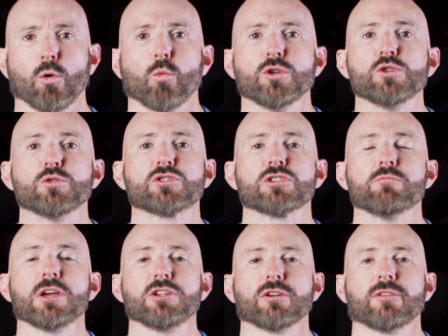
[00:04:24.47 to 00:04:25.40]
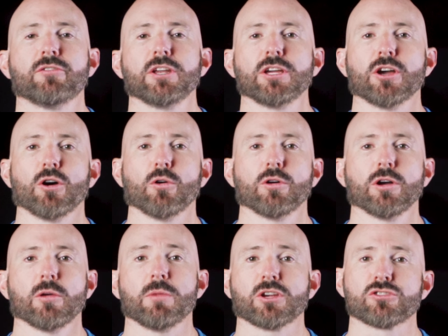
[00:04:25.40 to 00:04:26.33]
When you submit your video,
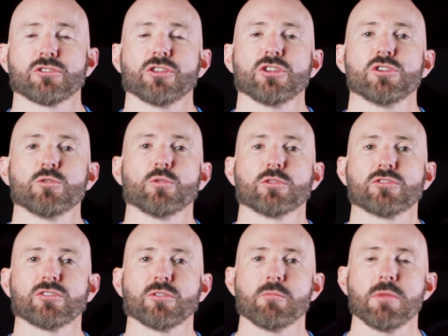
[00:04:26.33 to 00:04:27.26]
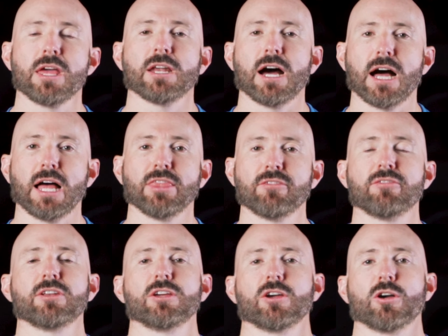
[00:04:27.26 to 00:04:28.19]
make sure that you submit on the
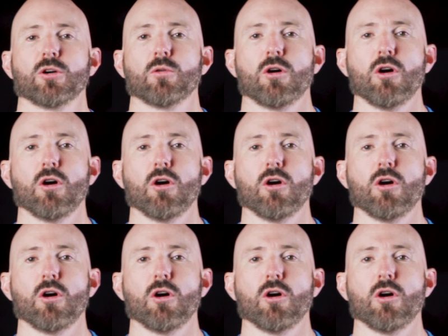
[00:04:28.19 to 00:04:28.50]
video